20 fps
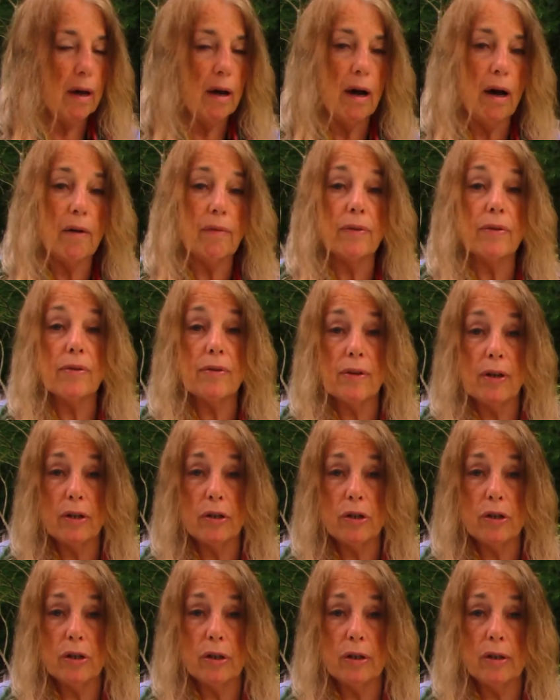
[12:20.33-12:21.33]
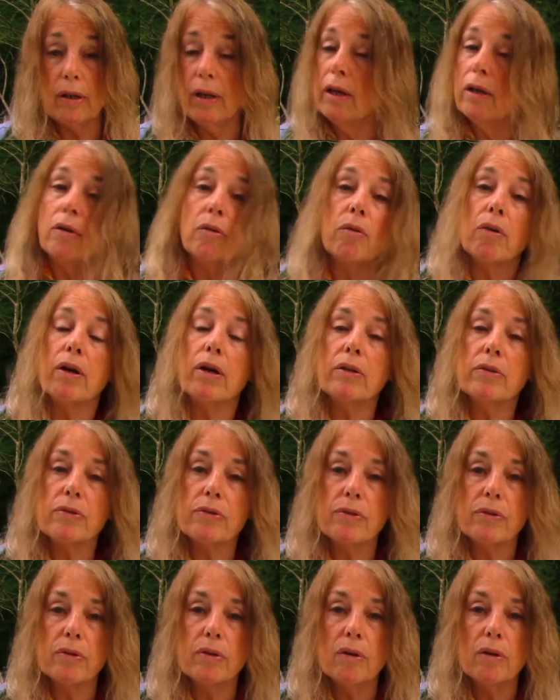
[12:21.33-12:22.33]
of ascension and
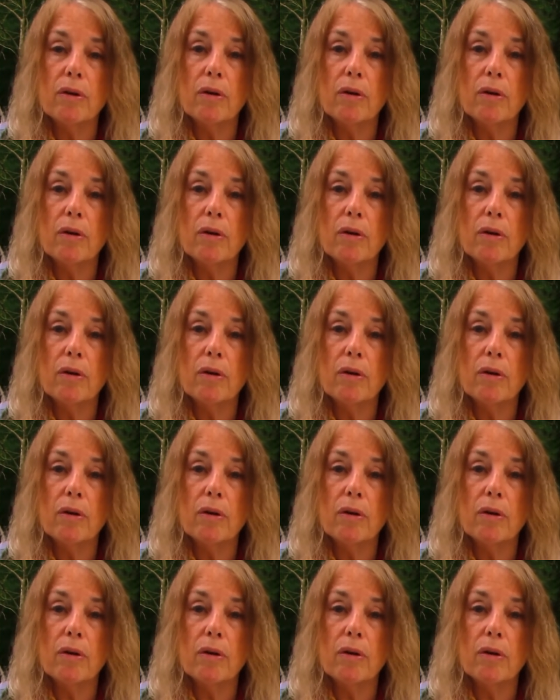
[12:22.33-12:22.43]
grace,